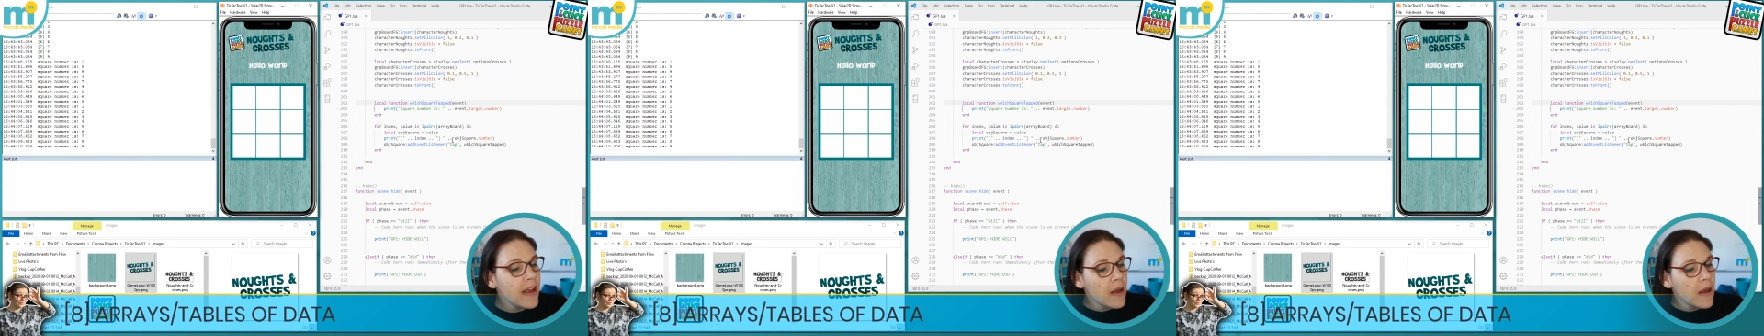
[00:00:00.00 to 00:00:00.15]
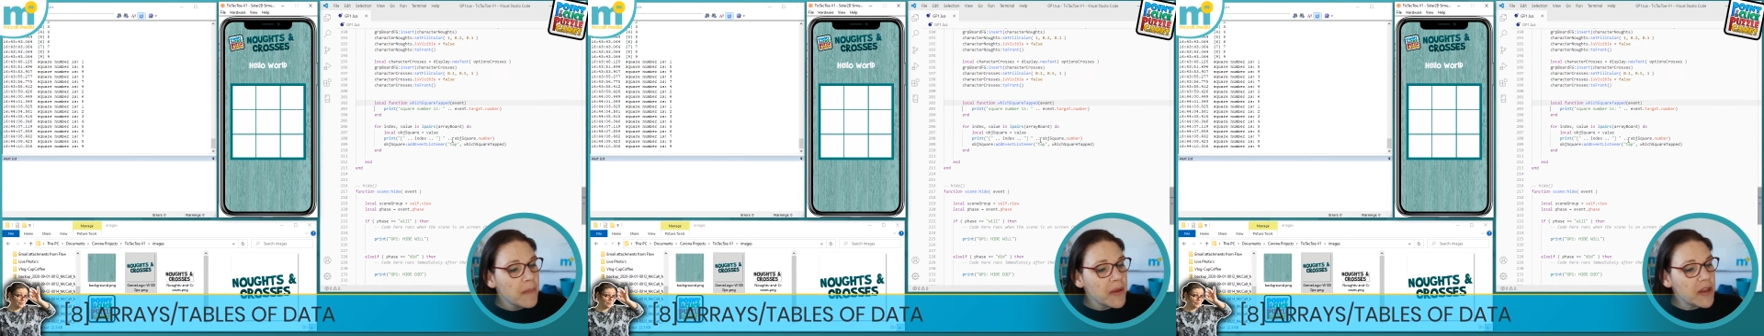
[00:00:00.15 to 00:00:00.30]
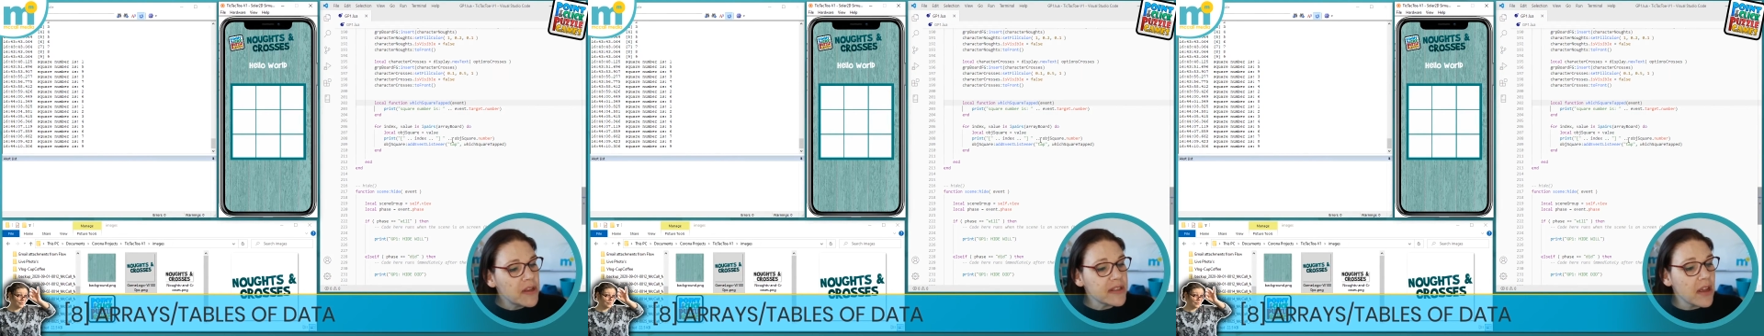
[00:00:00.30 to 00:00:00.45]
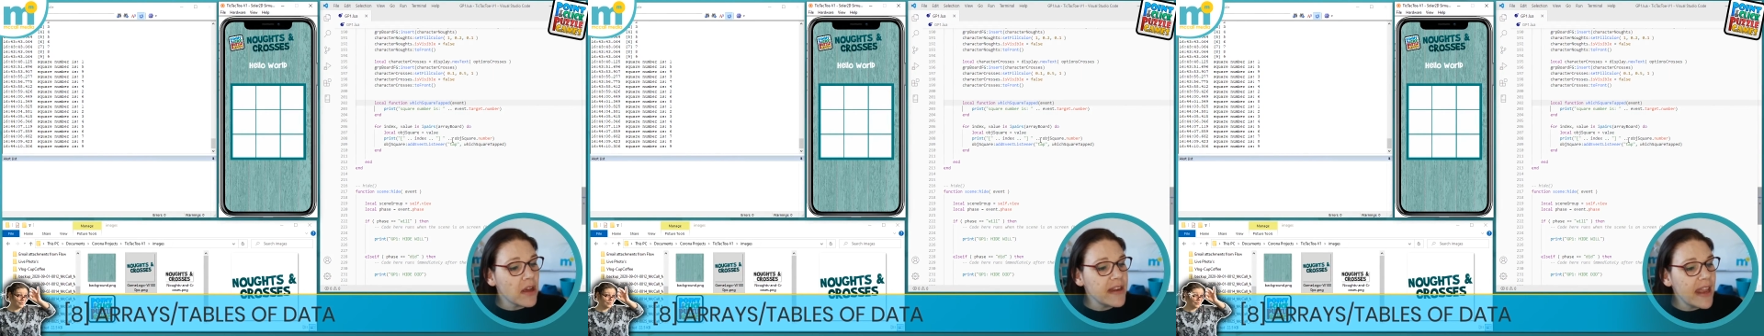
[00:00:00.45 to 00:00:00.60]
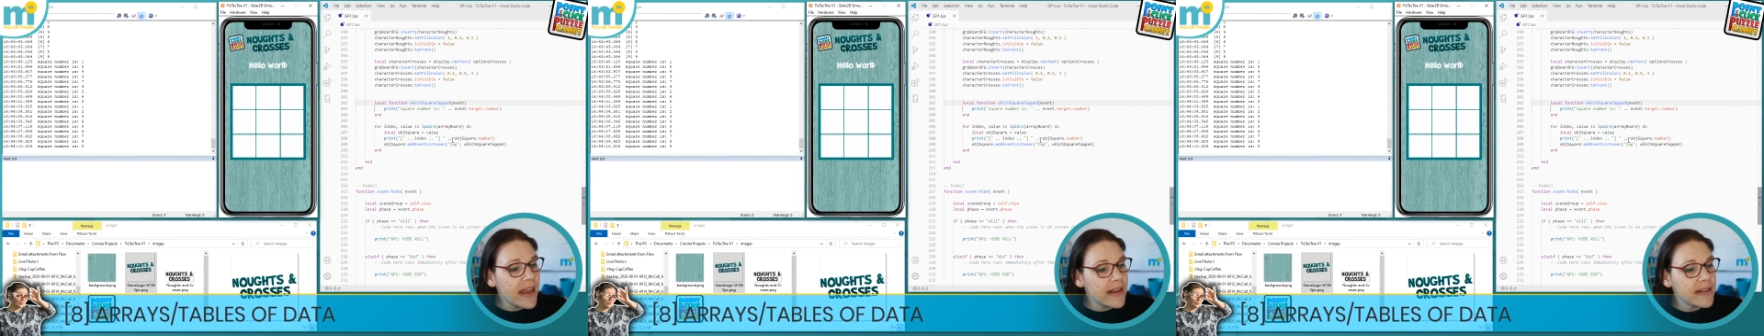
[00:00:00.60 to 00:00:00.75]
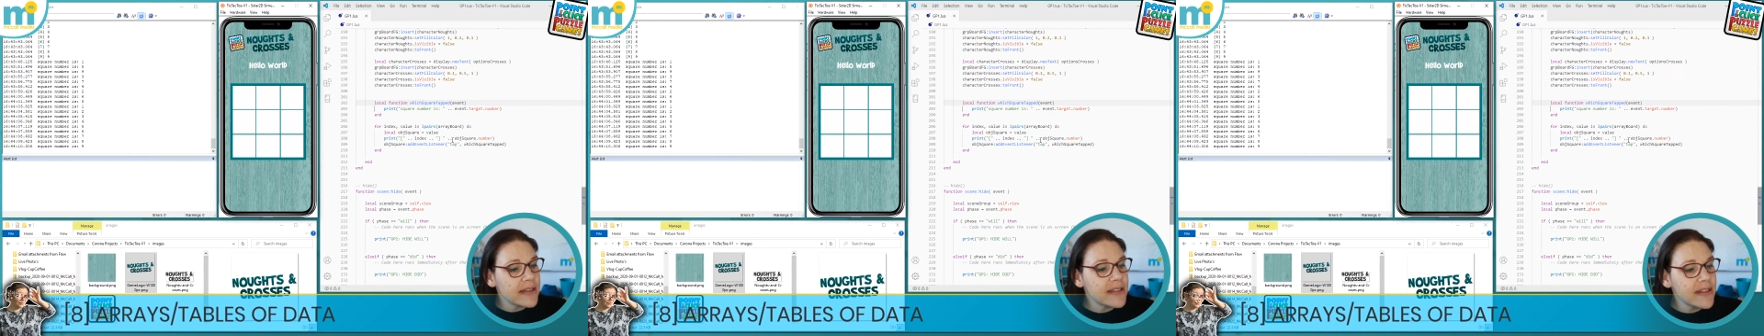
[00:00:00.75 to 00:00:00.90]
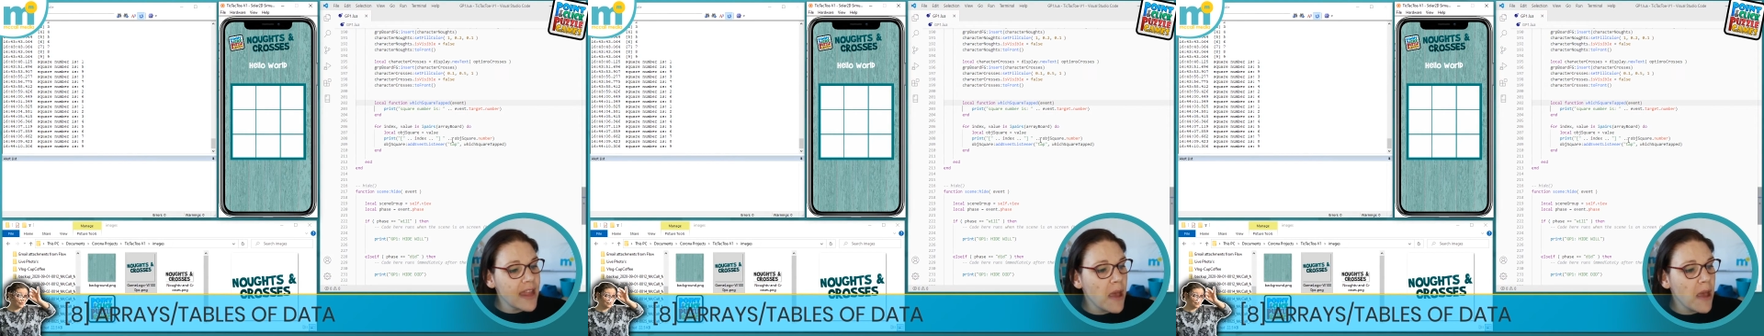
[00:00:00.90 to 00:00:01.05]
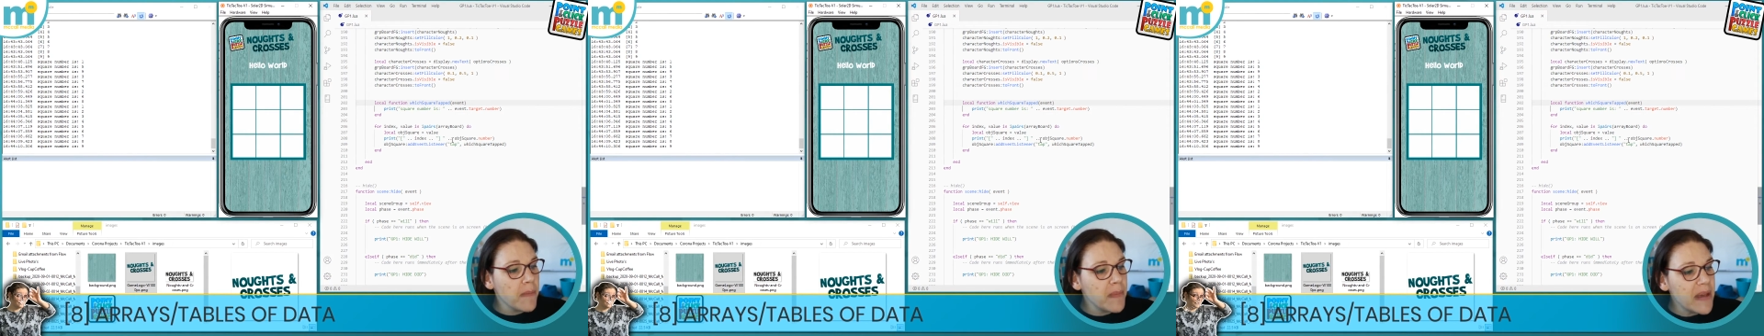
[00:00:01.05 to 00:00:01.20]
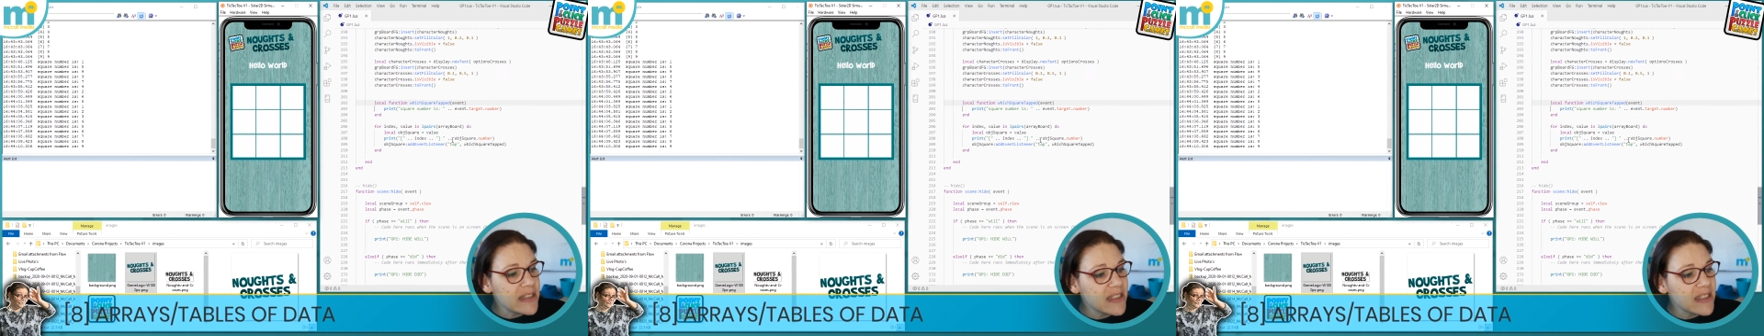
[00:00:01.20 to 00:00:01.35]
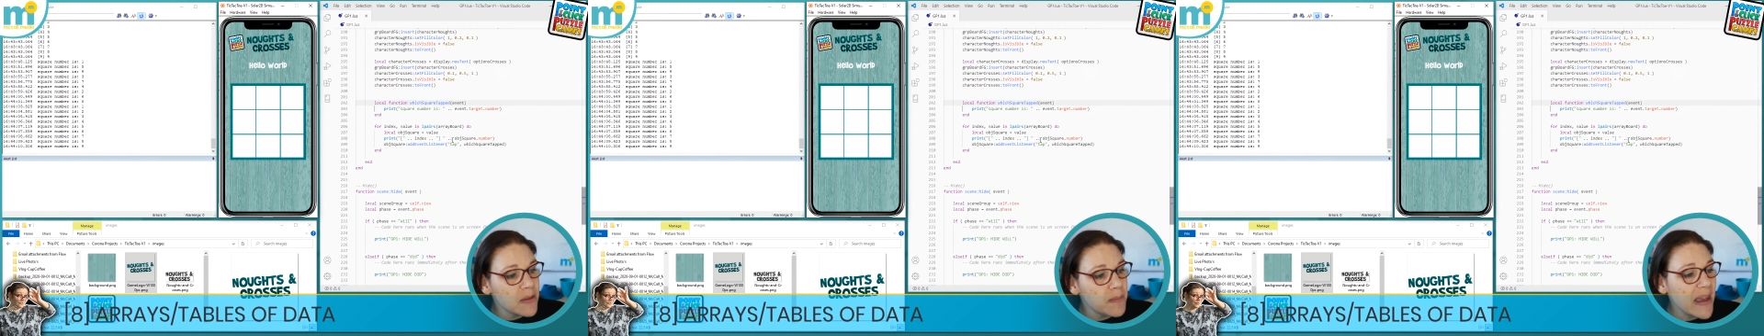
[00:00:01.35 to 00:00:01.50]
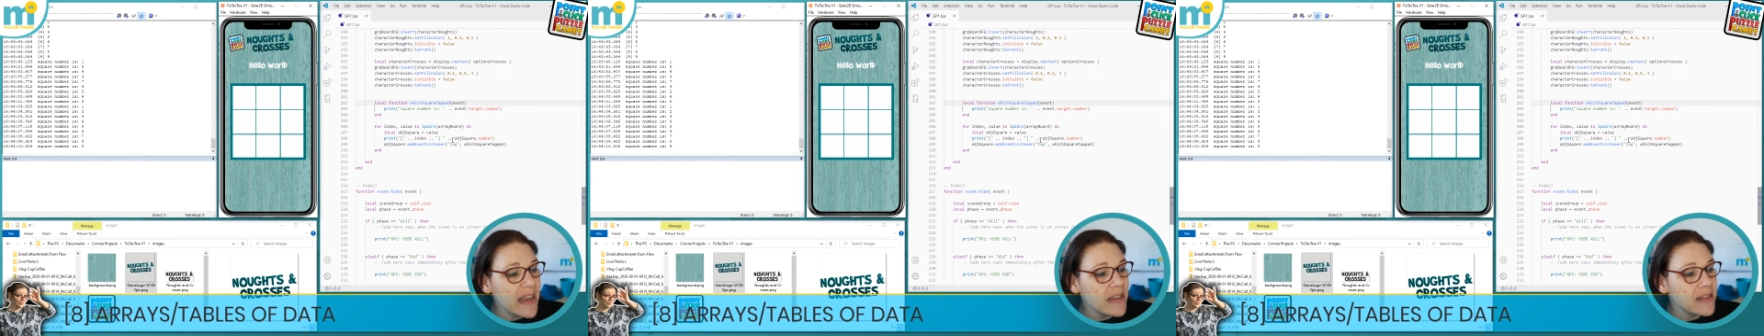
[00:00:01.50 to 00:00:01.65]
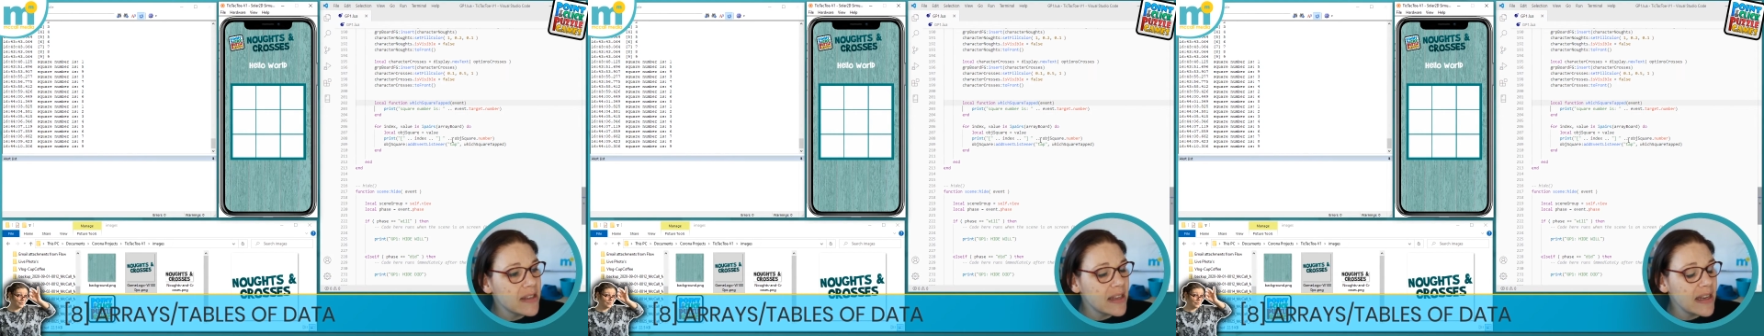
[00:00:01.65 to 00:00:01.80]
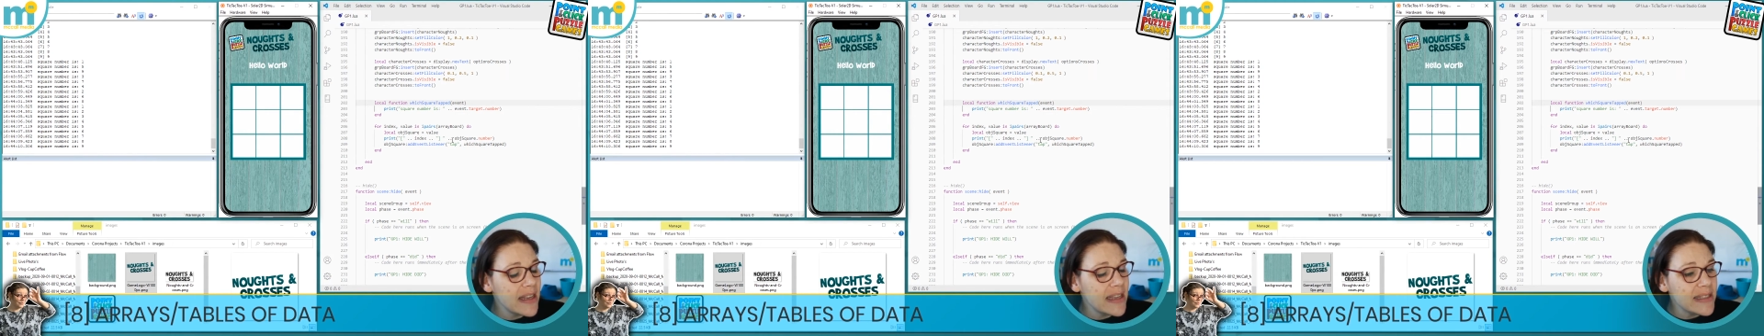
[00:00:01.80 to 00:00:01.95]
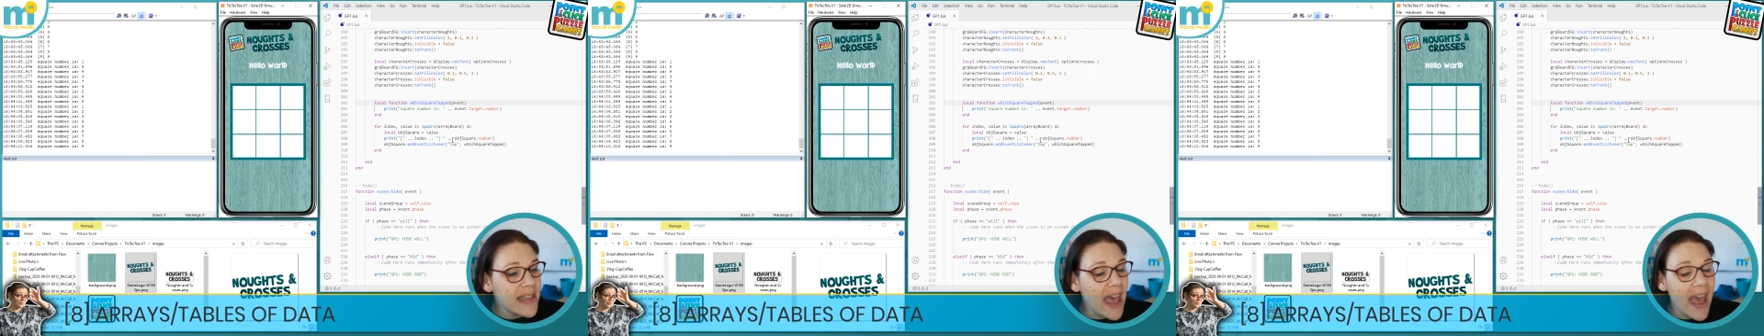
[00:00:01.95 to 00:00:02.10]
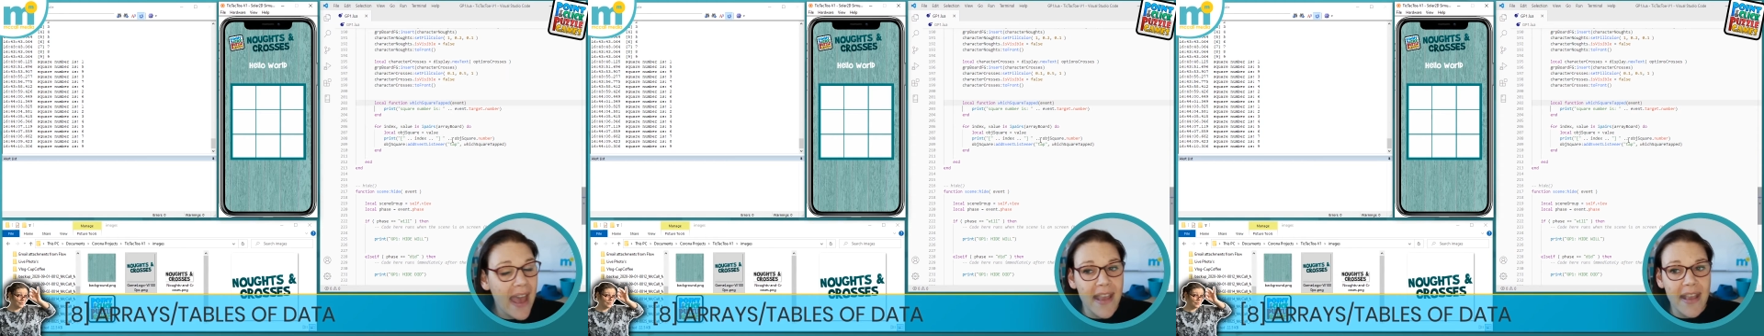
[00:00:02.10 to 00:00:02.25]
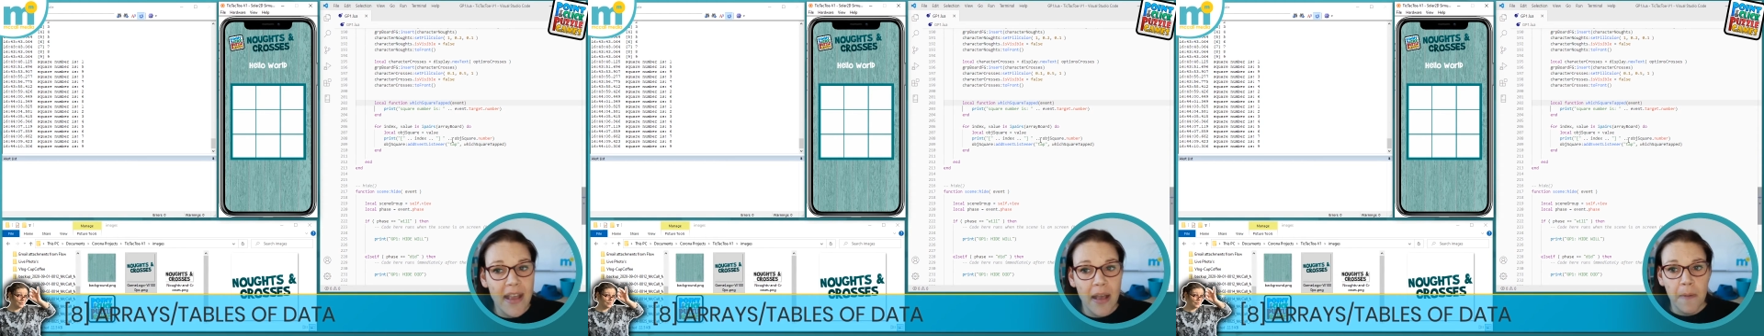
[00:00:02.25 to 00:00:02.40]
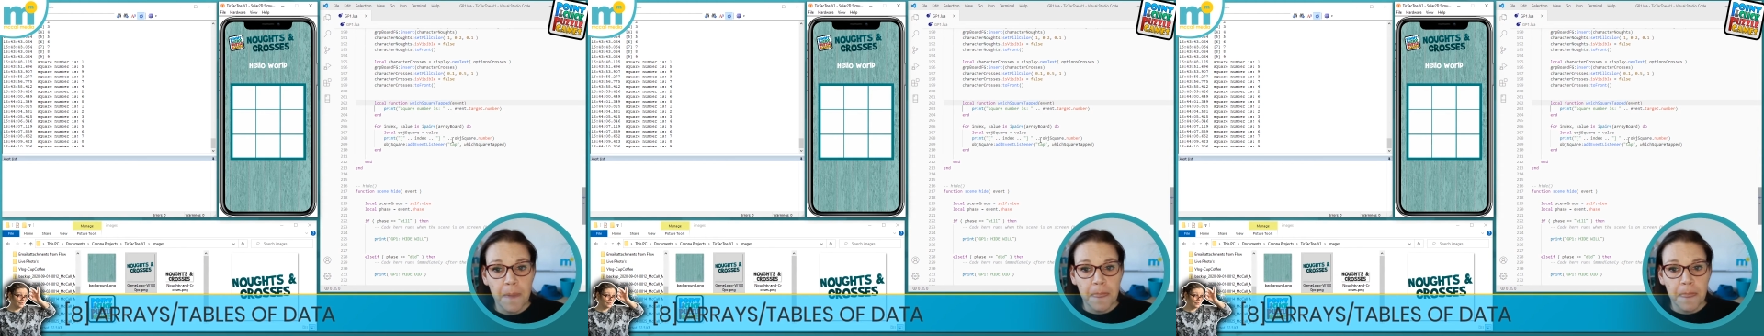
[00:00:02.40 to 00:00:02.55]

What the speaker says: because our next step is to basically say,